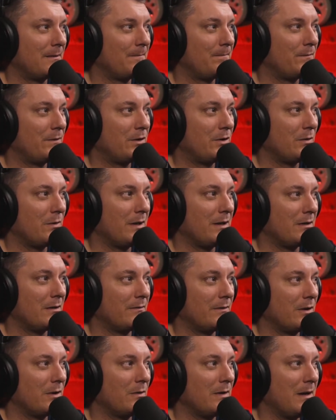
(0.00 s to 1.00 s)
to
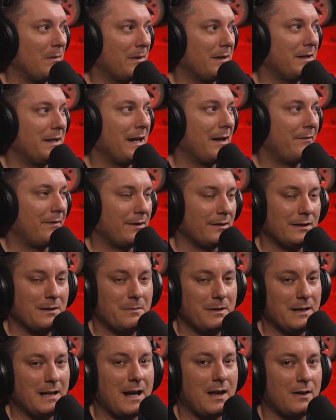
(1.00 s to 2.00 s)
interview, it would definitely
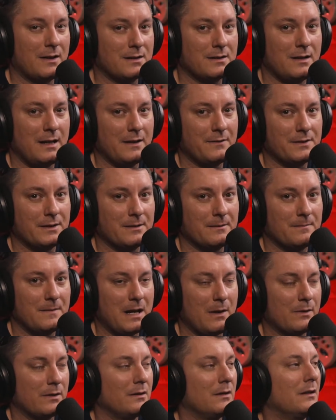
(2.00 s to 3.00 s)
be Alex Lifeson. I
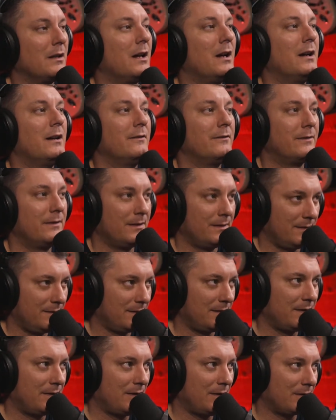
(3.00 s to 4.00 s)
would love
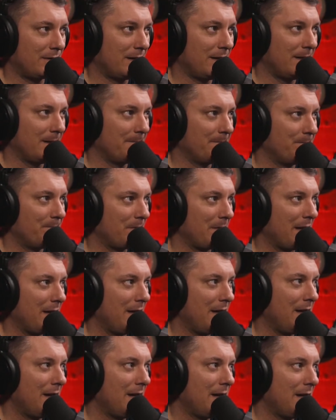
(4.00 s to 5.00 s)
to talk to him.
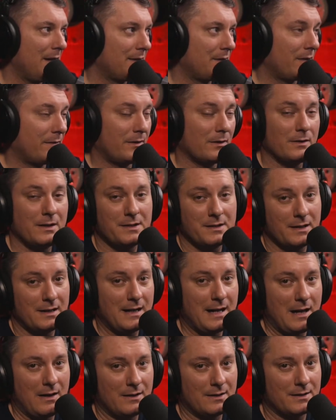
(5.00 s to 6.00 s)
So if you're listening,
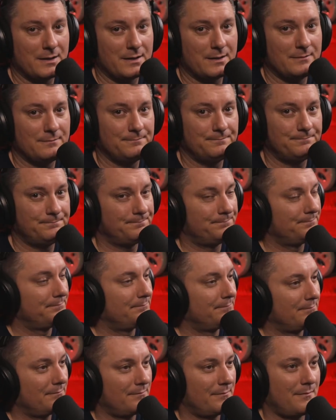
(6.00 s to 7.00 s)
Alex,
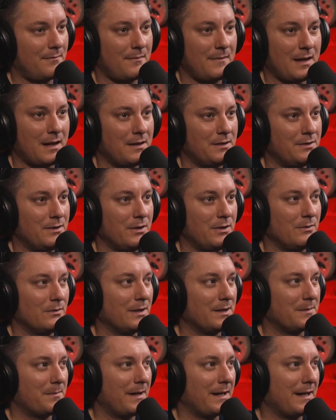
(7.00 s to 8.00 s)
dude,
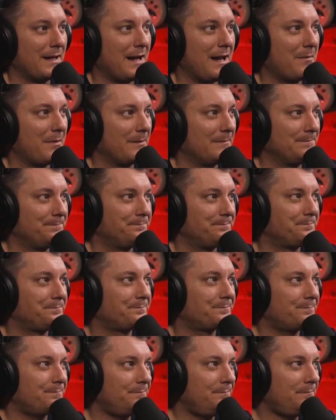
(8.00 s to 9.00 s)
let's make it happen.
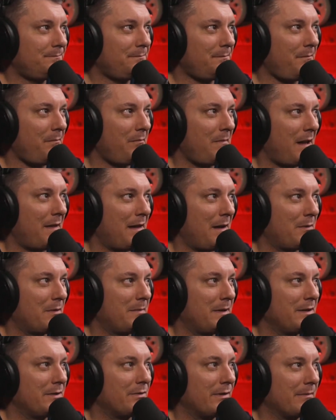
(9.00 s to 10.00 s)
That would be
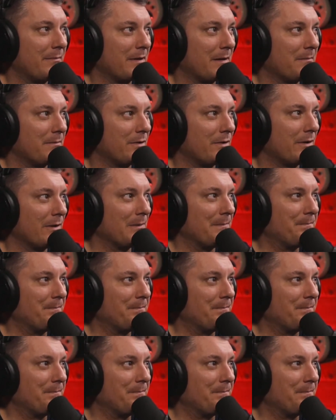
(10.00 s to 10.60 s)
a dream come true.